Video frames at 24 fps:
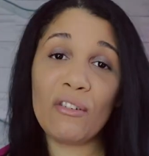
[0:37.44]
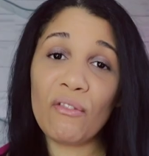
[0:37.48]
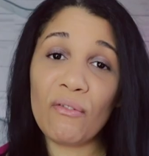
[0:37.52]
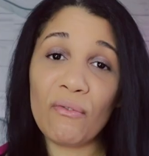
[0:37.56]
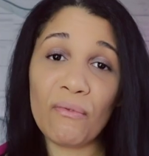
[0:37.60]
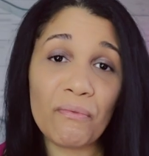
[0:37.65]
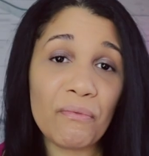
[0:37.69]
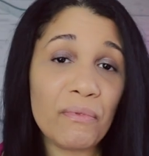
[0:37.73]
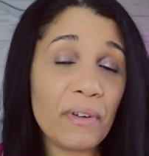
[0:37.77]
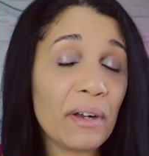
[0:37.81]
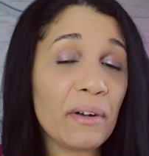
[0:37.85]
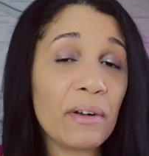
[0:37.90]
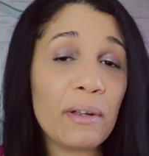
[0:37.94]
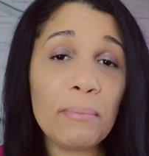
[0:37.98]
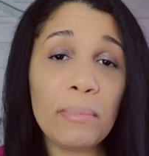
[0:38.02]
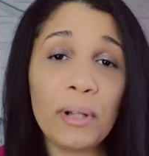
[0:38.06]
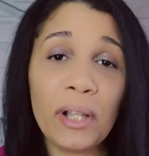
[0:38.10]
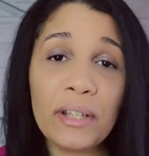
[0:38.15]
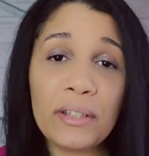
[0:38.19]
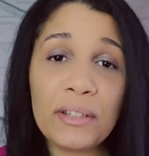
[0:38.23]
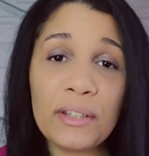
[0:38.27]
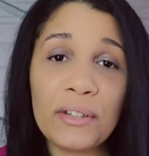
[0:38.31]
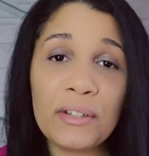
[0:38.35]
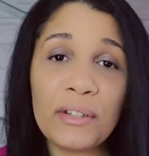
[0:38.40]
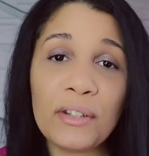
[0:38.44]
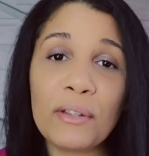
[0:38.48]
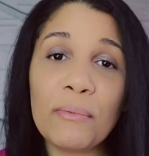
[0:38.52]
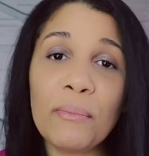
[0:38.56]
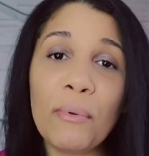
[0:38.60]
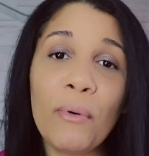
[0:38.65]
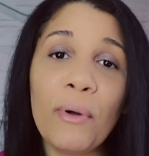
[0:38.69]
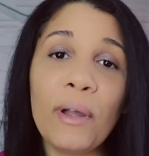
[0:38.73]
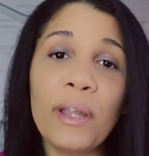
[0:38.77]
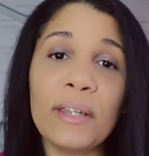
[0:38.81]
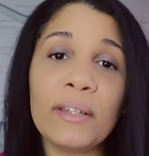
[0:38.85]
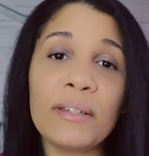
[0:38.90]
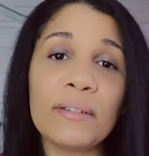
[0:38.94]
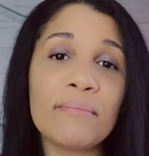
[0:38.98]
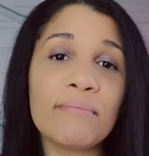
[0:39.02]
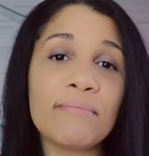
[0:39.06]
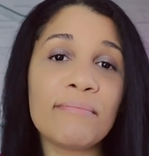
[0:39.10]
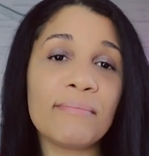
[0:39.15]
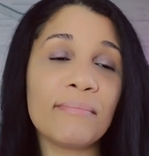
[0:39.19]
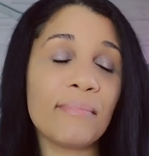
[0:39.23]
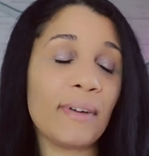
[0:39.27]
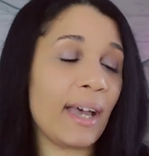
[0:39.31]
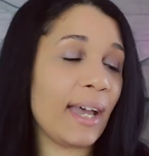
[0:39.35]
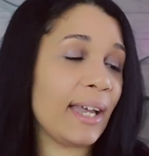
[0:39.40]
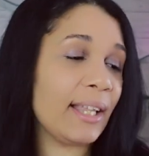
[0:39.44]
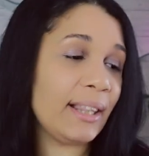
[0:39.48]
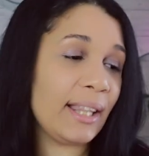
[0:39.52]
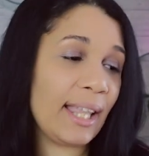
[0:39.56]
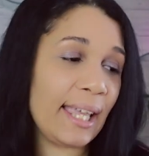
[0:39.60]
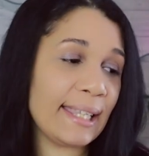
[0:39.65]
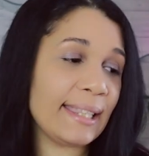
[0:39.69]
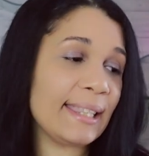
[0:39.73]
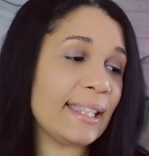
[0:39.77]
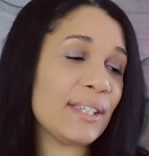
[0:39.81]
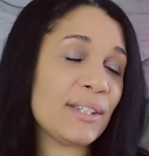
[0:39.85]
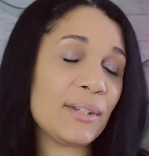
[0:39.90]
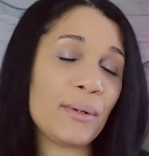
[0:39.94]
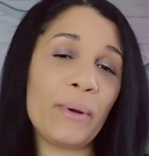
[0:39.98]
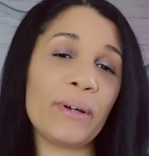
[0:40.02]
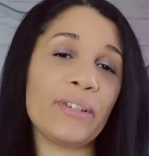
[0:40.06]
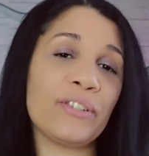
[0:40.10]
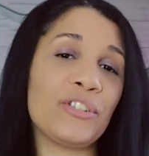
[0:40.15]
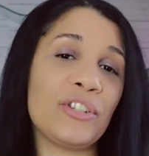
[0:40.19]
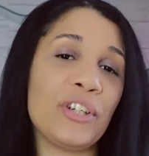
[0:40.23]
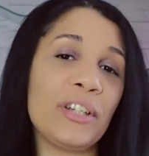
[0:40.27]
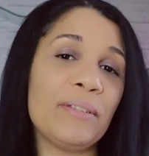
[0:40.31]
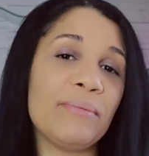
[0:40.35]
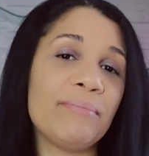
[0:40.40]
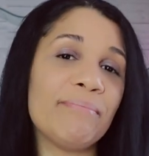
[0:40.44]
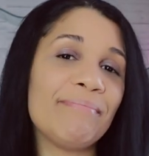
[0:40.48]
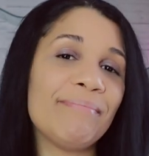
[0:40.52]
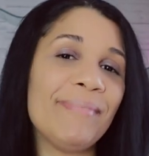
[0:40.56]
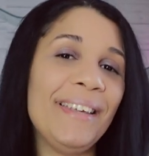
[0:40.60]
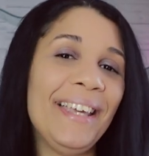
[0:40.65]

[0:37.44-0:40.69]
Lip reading: Very blunt and to the point. I like this question.